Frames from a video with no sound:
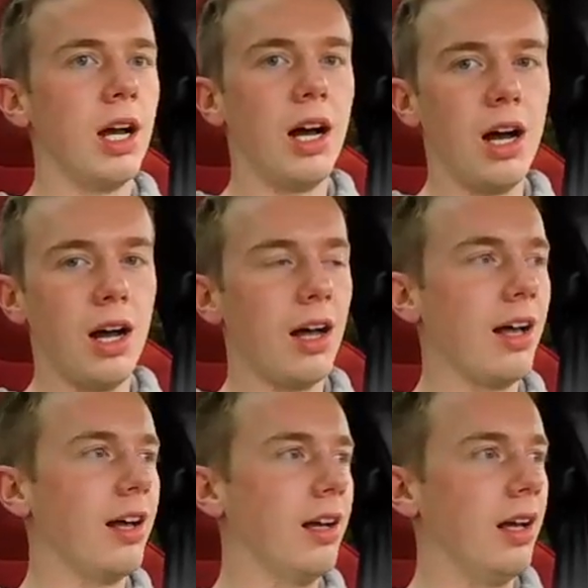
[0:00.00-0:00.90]

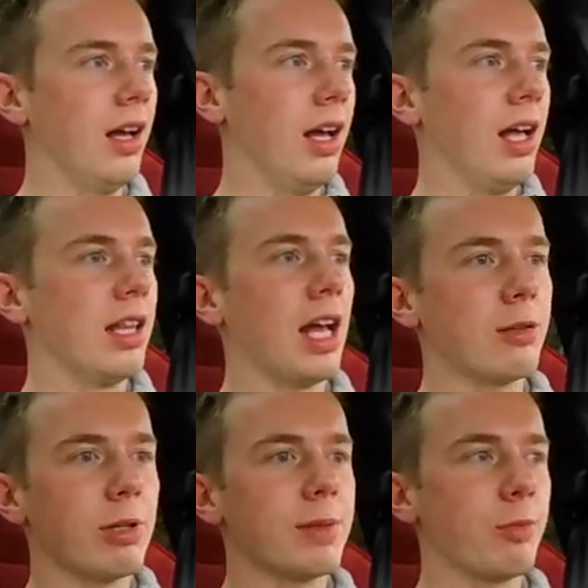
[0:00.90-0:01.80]
that
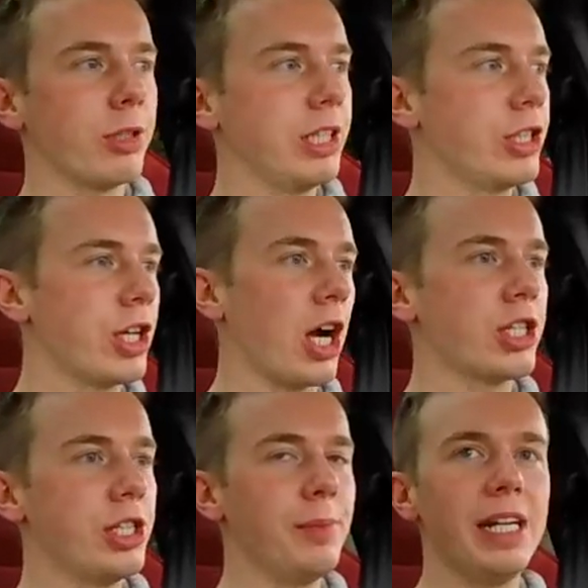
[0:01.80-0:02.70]
was pretty shocked
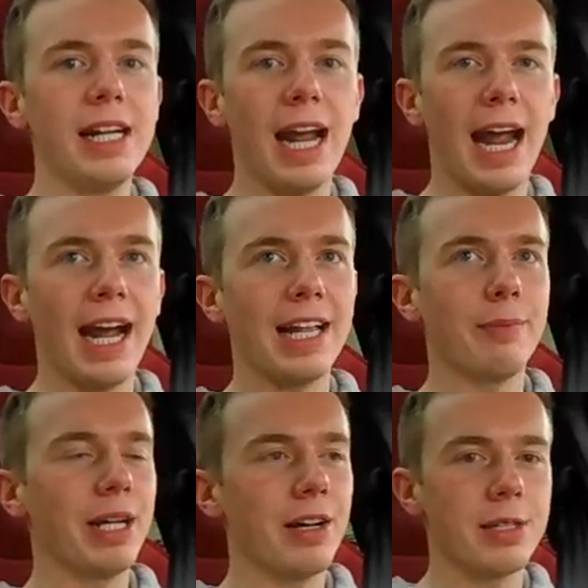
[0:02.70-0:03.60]
to me. And
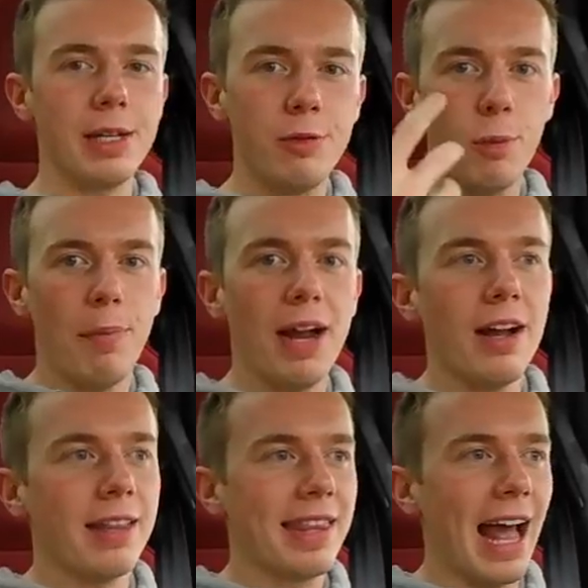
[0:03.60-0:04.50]
because if you pay
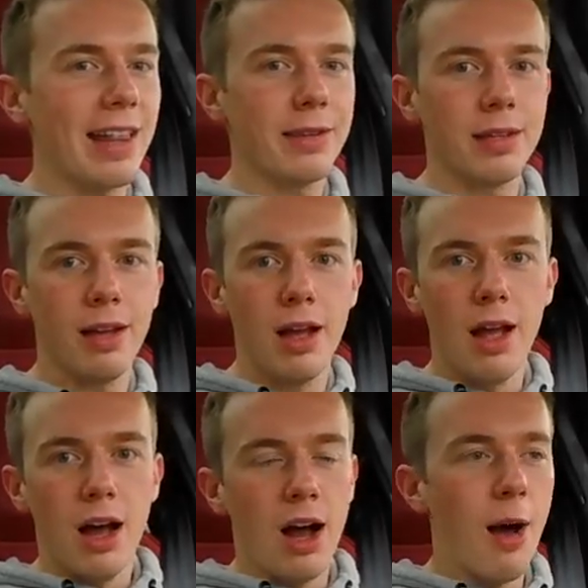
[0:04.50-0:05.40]
that
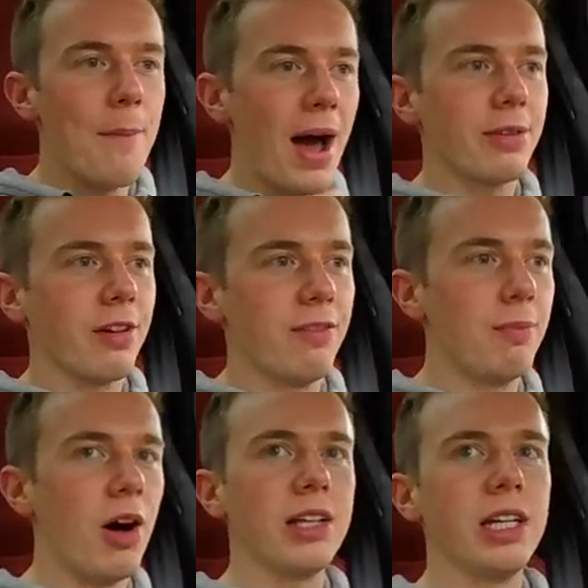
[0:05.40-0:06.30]
amount of
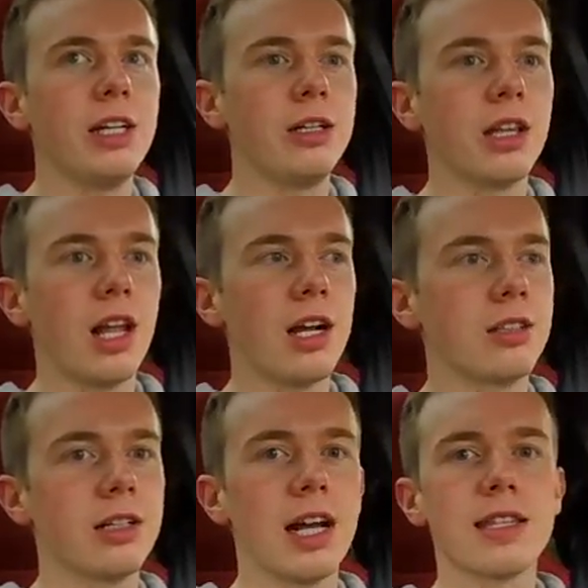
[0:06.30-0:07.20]
money, you'd like
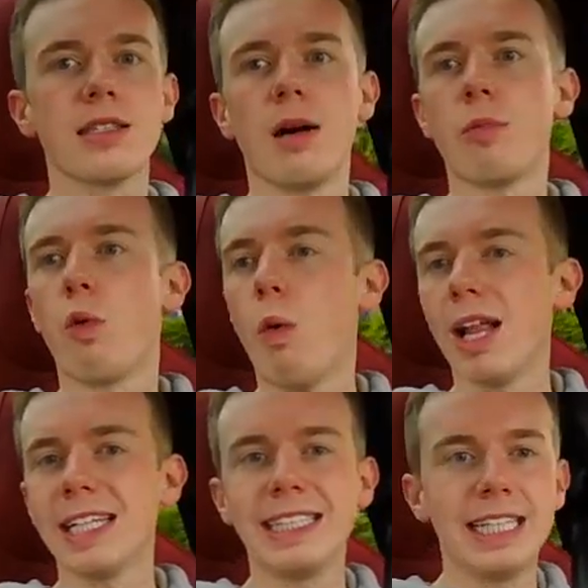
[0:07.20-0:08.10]
to get some
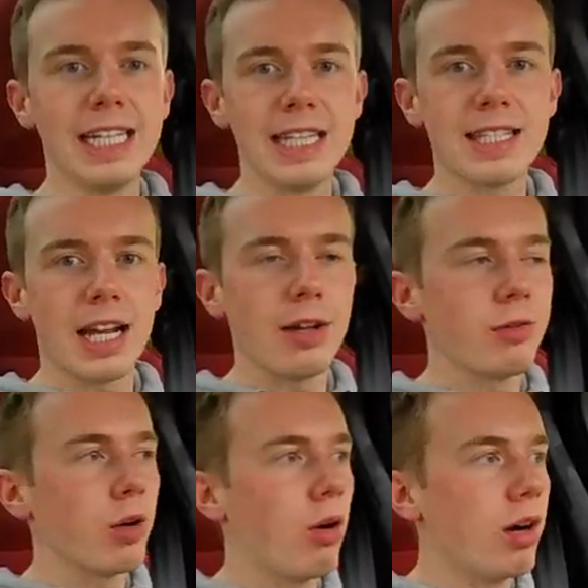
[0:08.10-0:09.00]
quality inside of
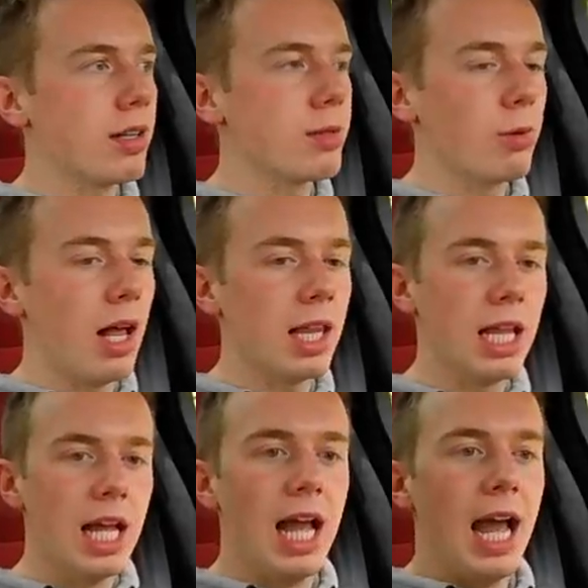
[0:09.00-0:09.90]
the car as well.
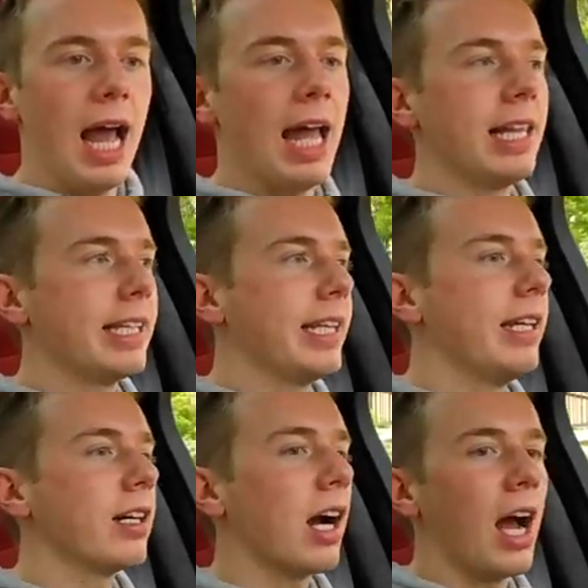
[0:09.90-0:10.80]
And
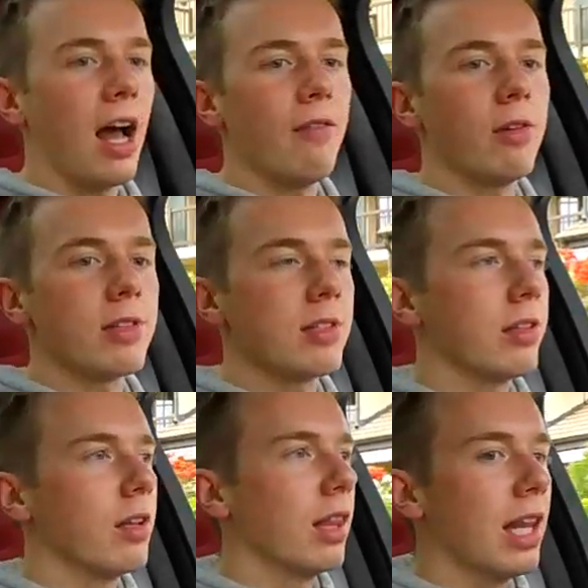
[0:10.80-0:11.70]
here I have also
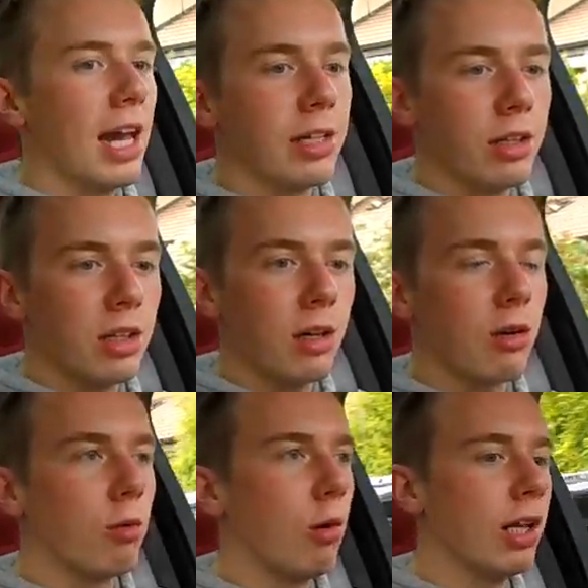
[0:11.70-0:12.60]
the leather
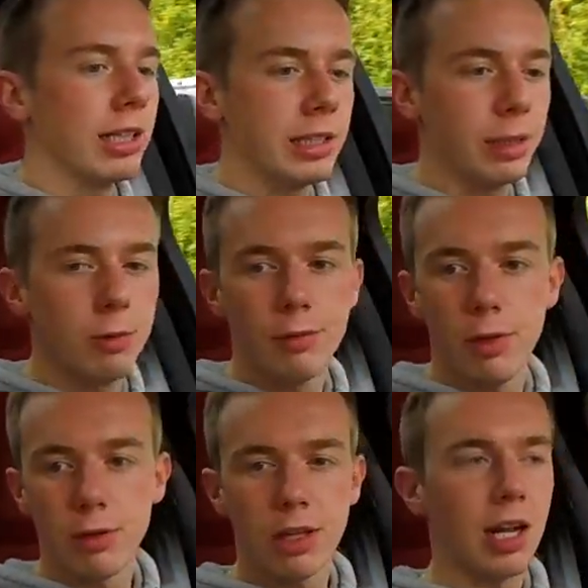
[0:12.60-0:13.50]
quality with
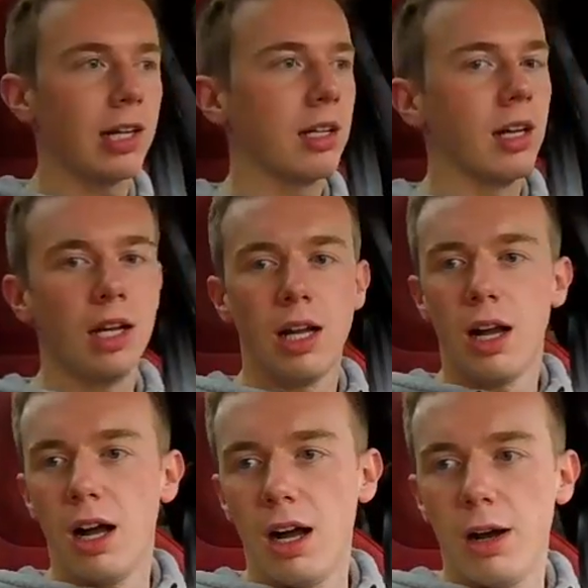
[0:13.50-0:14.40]
all like
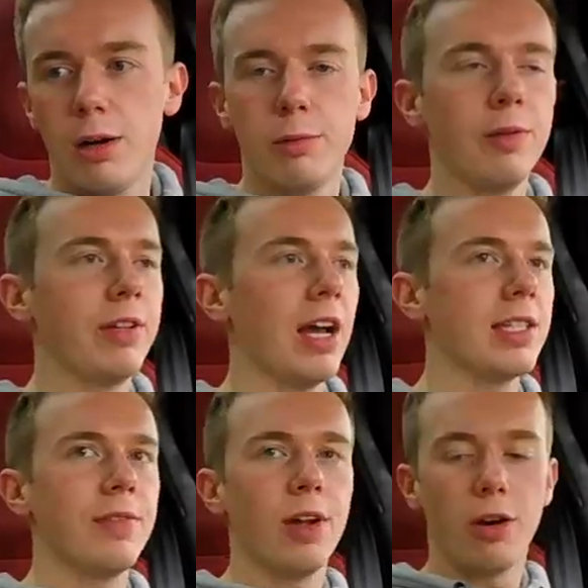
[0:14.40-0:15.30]
with the
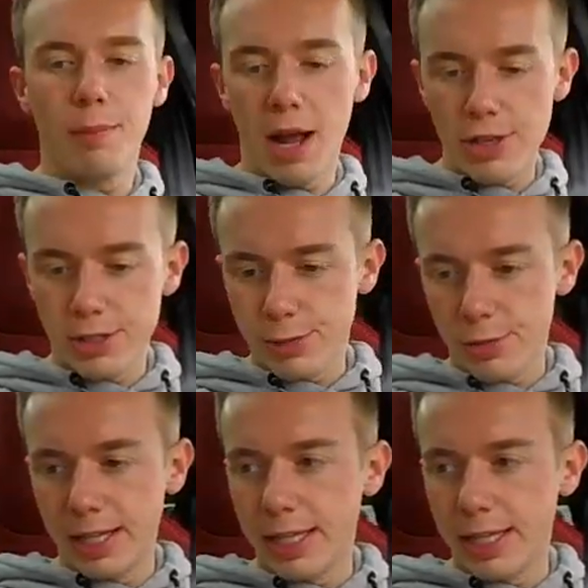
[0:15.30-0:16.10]
SVR badges right